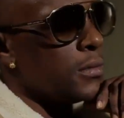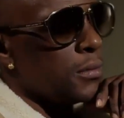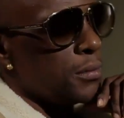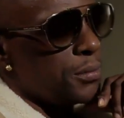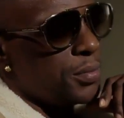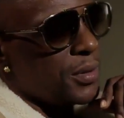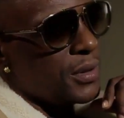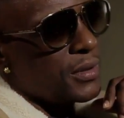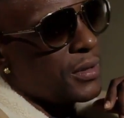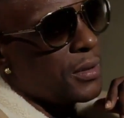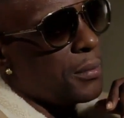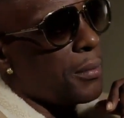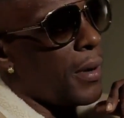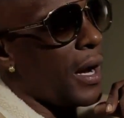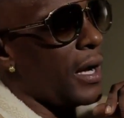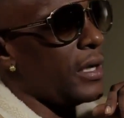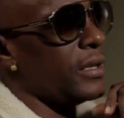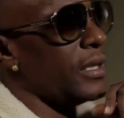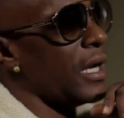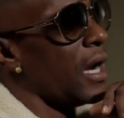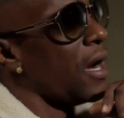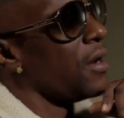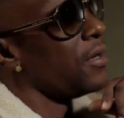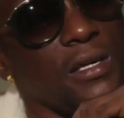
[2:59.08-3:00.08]
put the mic
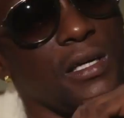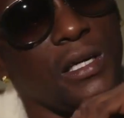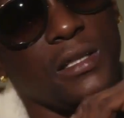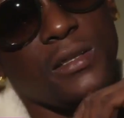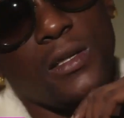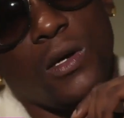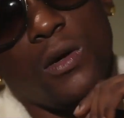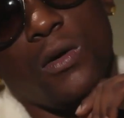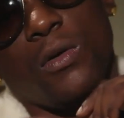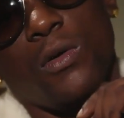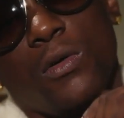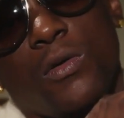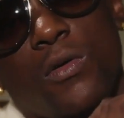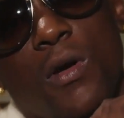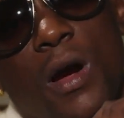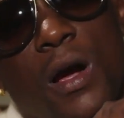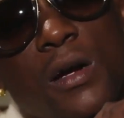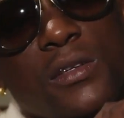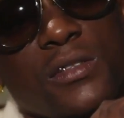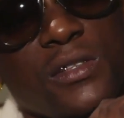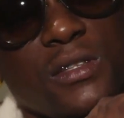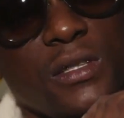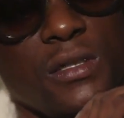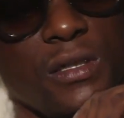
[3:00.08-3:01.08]
down and let the whole
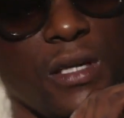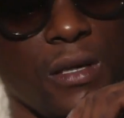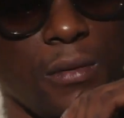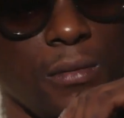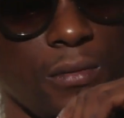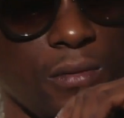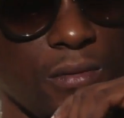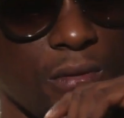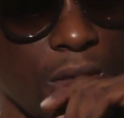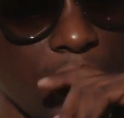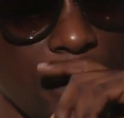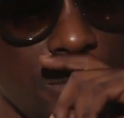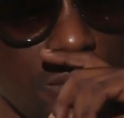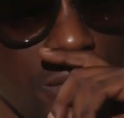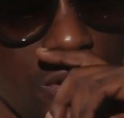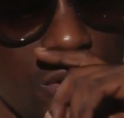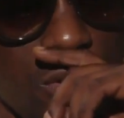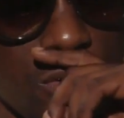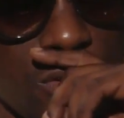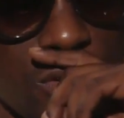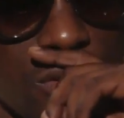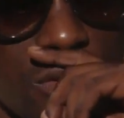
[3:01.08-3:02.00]
crowd sing their music.